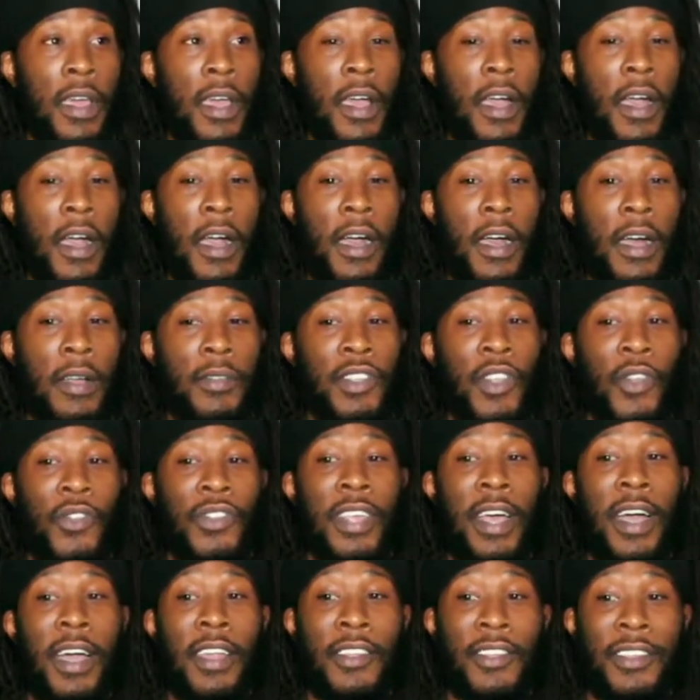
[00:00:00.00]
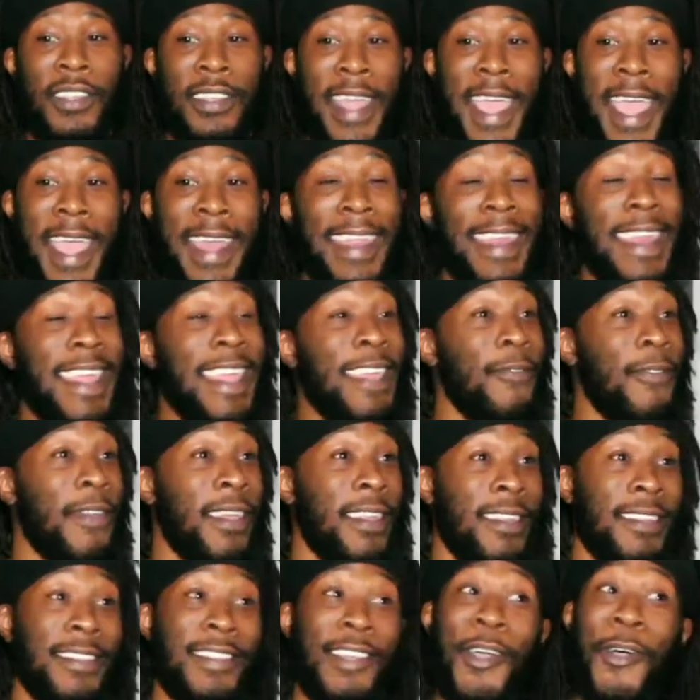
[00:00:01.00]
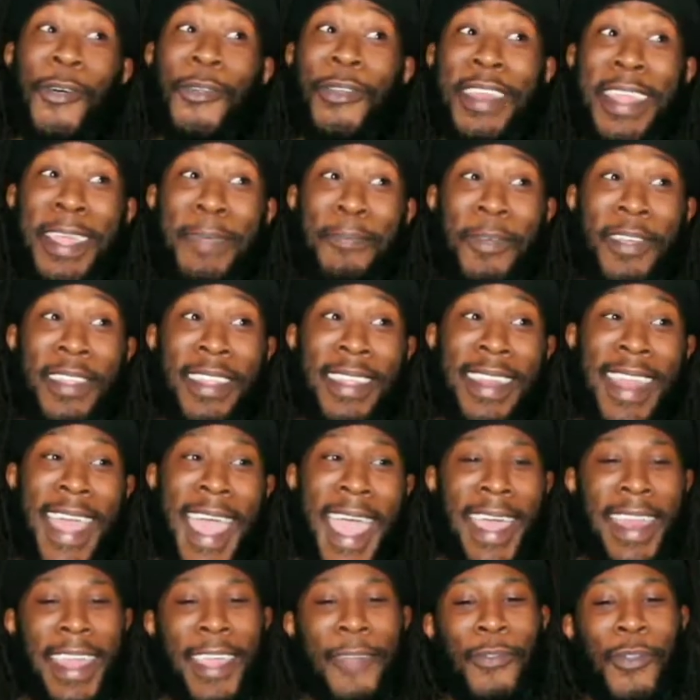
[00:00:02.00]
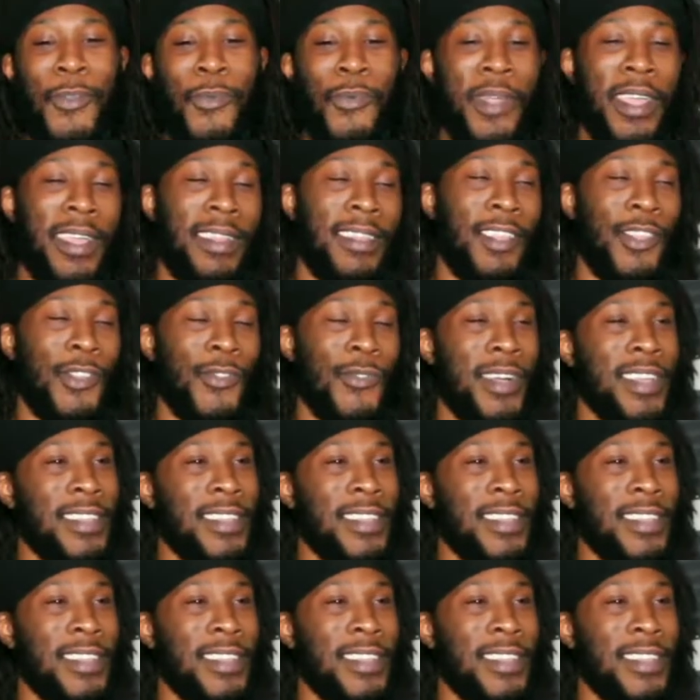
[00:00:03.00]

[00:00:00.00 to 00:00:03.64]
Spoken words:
So to understand, and even to go deeper than that, if you read the U.S.